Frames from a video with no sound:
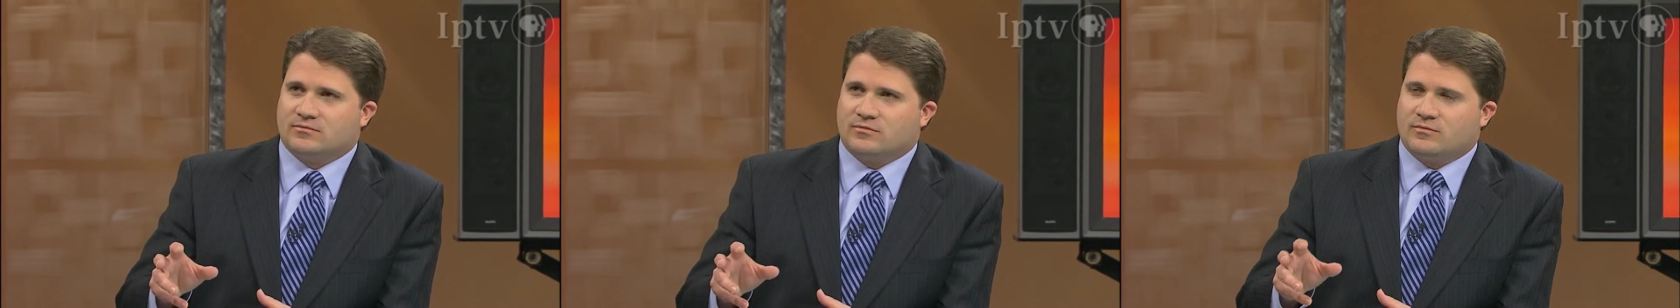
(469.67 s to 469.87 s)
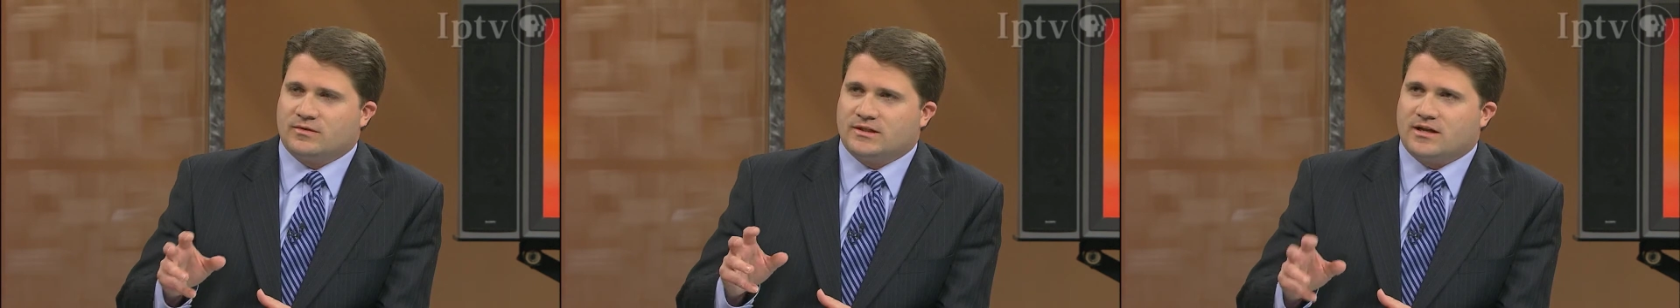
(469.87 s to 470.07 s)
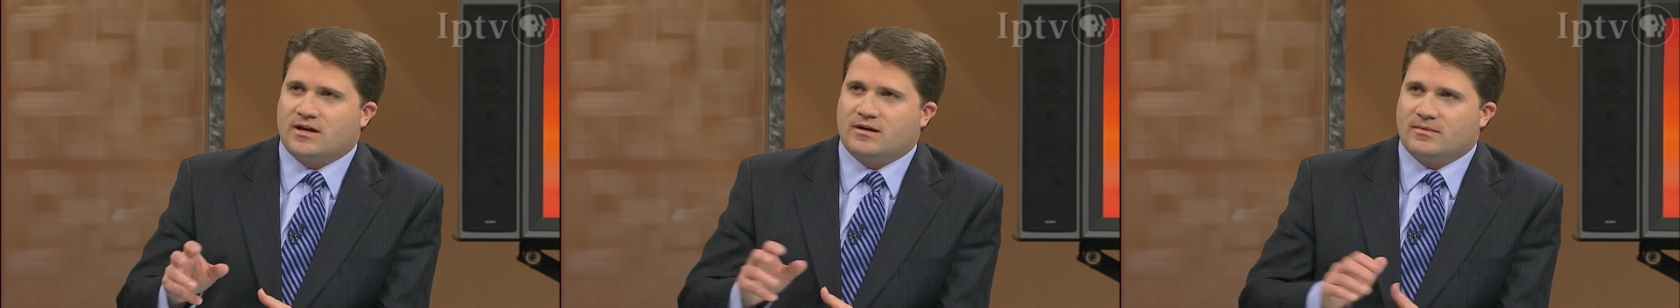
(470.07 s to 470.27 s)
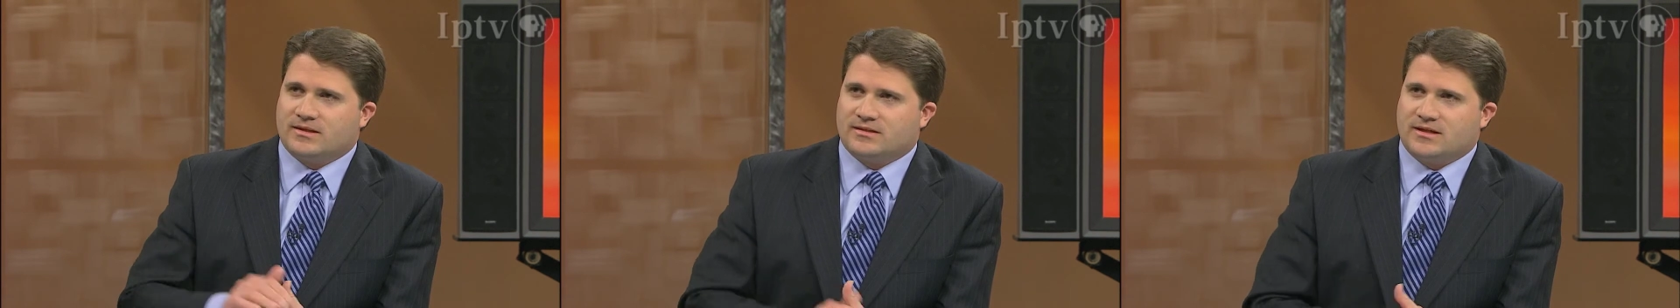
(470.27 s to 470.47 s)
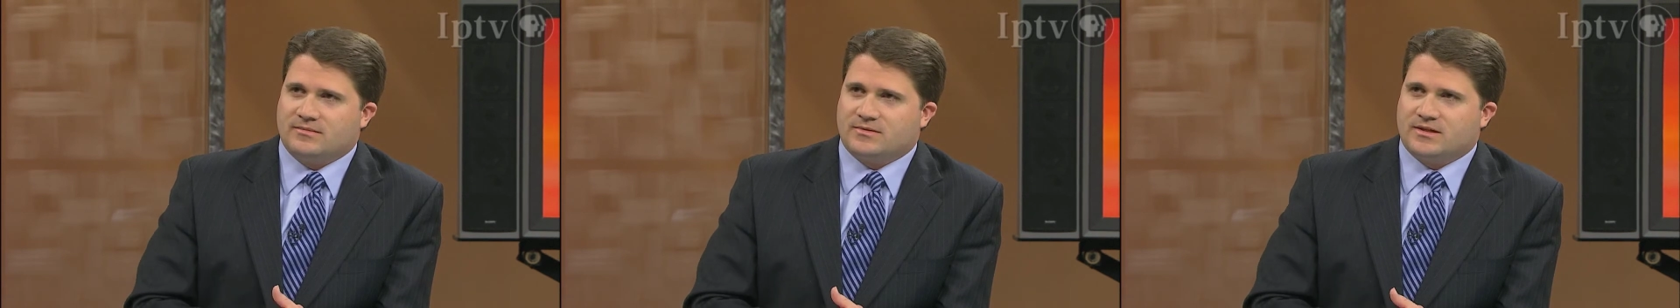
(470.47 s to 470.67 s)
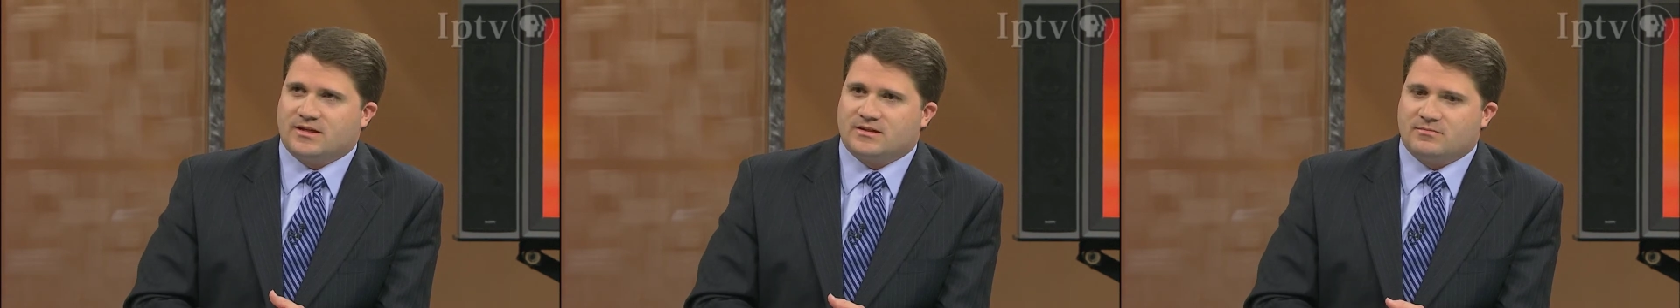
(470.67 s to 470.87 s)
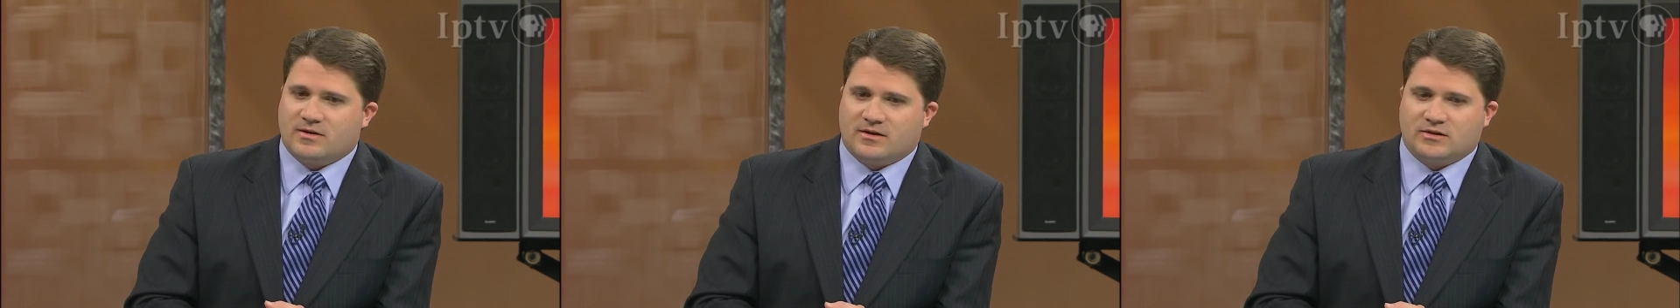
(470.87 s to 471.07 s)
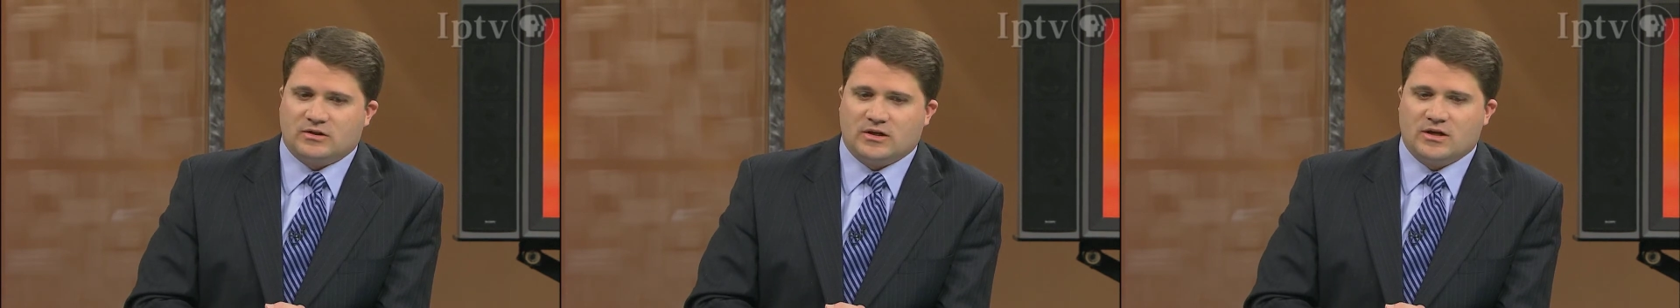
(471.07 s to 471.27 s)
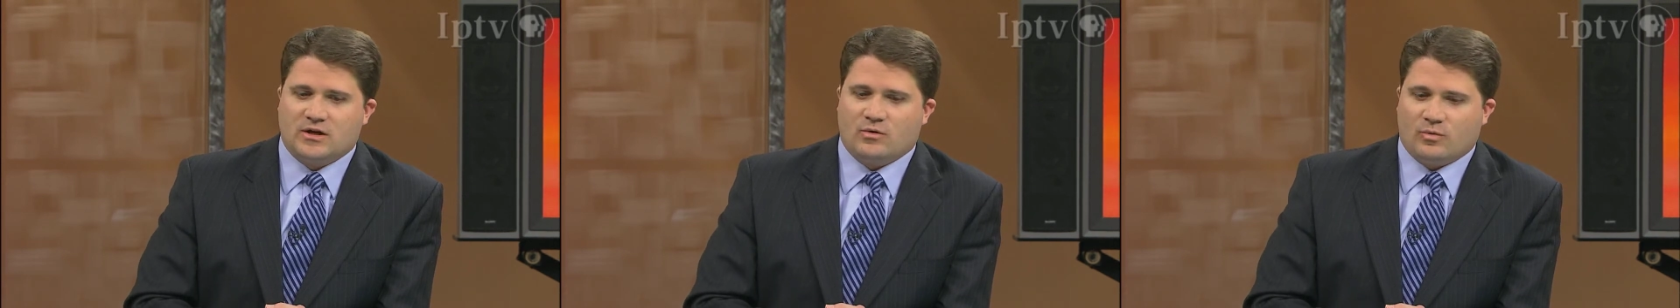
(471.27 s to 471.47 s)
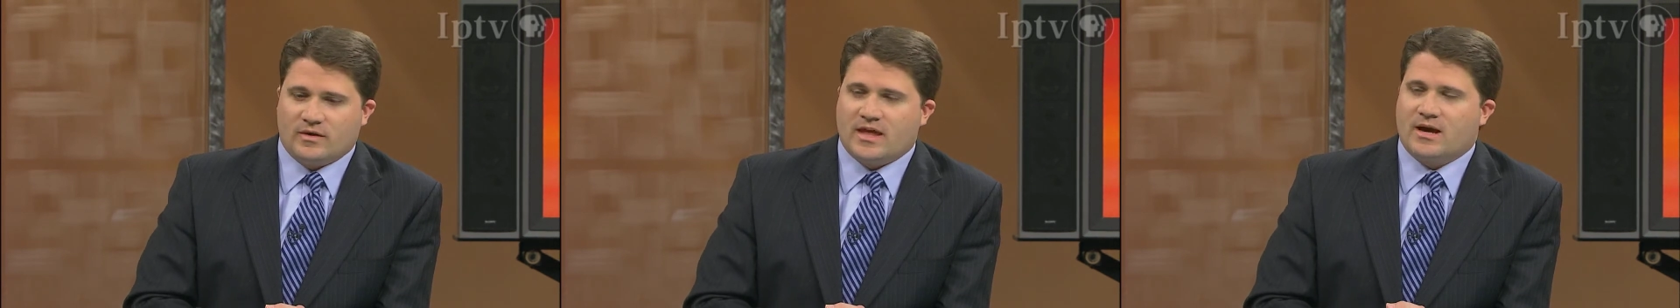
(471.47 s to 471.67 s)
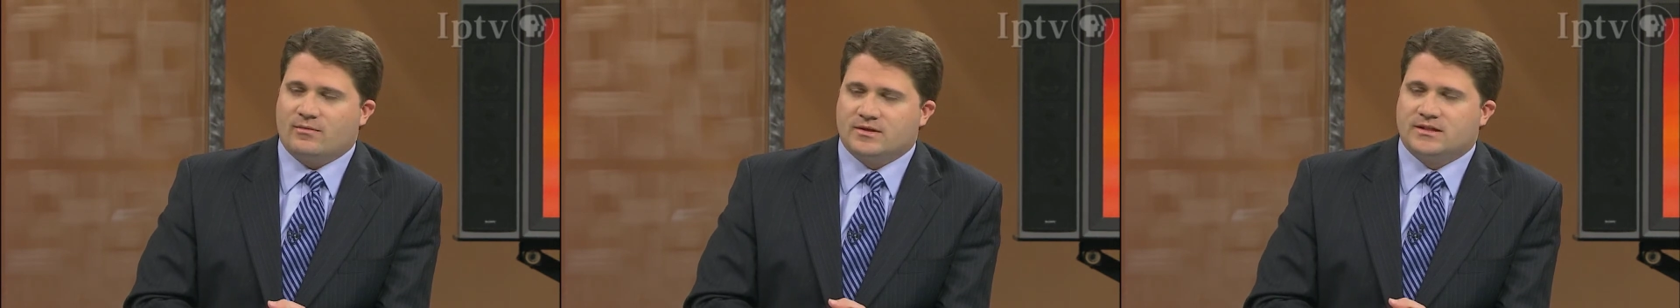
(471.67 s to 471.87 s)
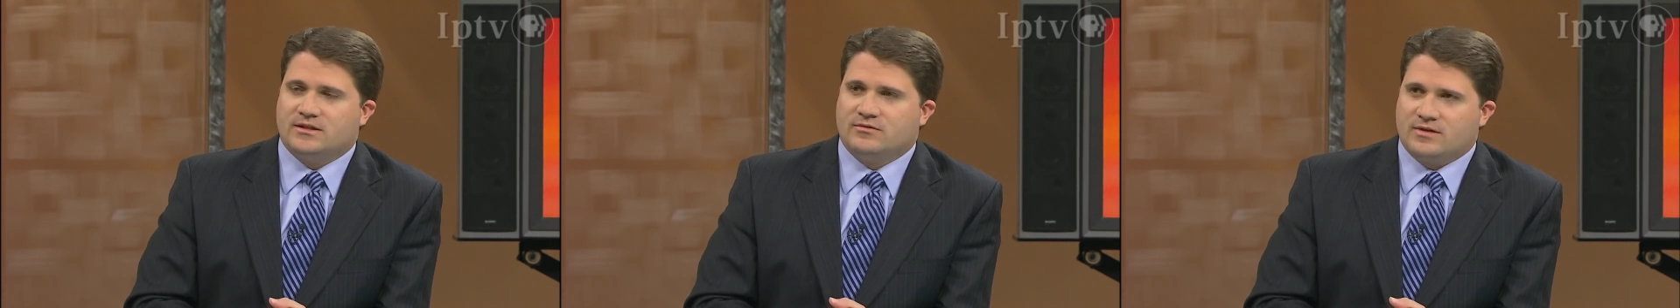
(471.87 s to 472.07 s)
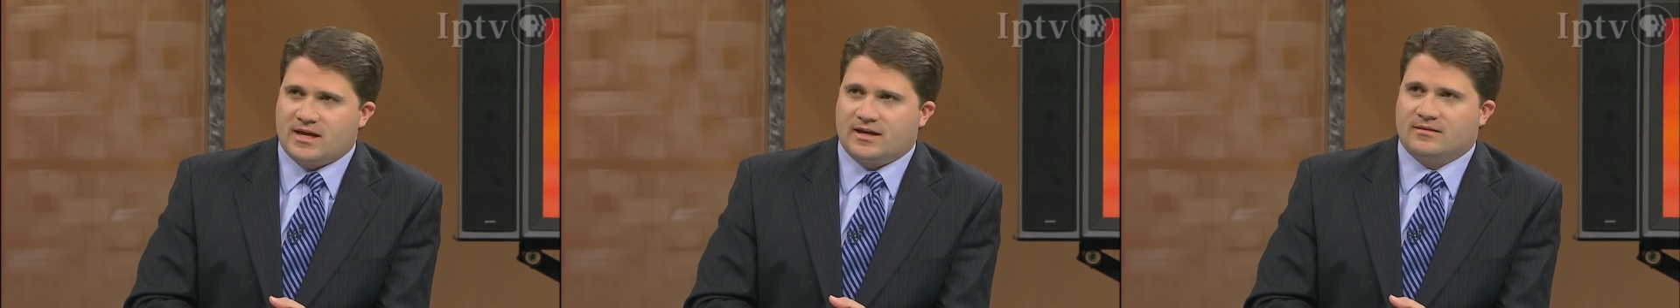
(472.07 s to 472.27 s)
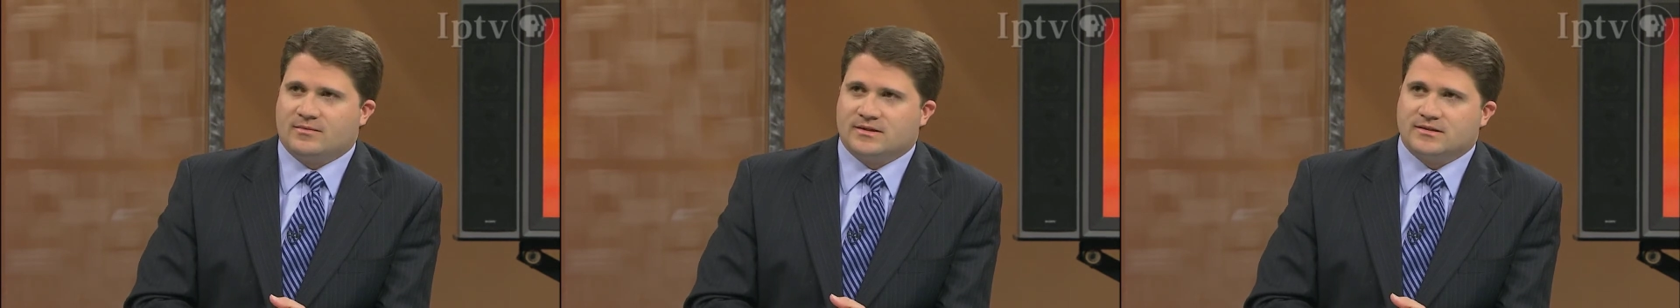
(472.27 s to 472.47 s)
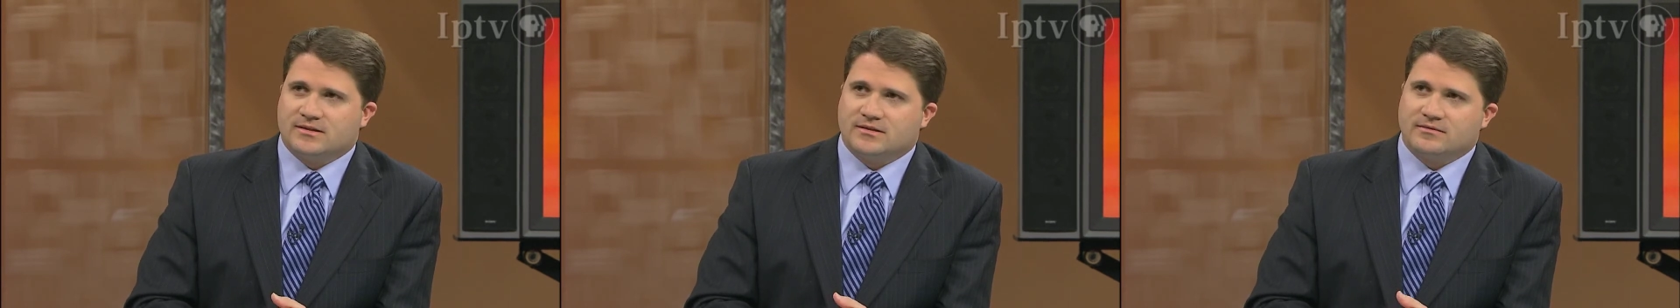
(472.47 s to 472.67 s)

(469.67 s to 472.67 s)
when we talk about same-sex marriage, when that was unanimous?